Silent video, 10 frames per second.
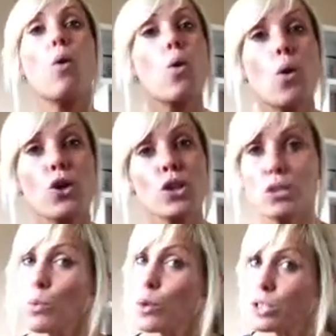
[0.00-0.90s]
or use
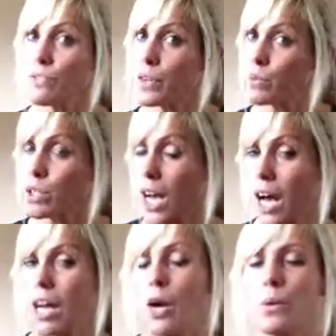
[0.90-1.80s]
a water
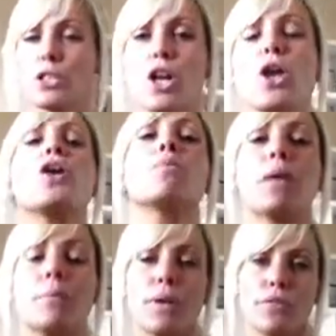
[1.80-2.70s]
filter, which a lot of
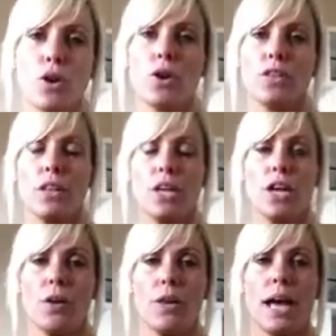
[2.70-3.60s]
people have got
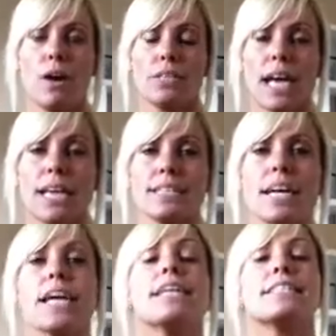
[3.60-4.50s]
nowadays.
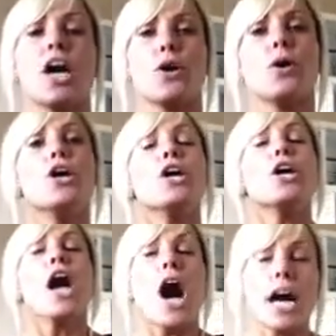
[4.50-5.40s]
So
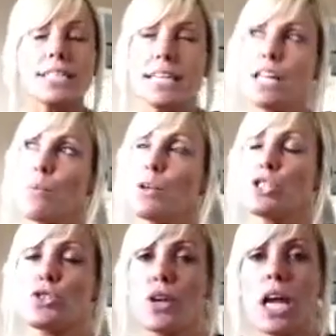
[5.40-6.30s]
ideally you
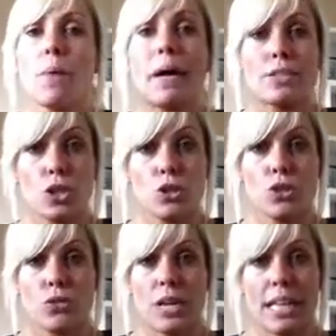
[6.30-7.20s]
want to drink about 2
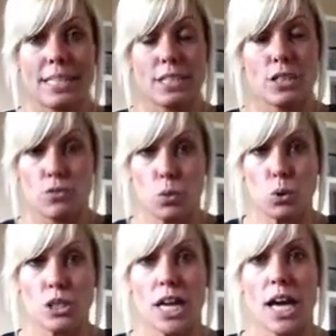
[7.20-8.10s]
to 3 litres of
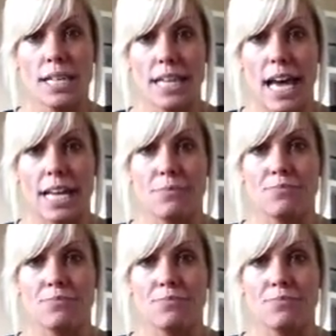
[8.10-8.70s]
water a day.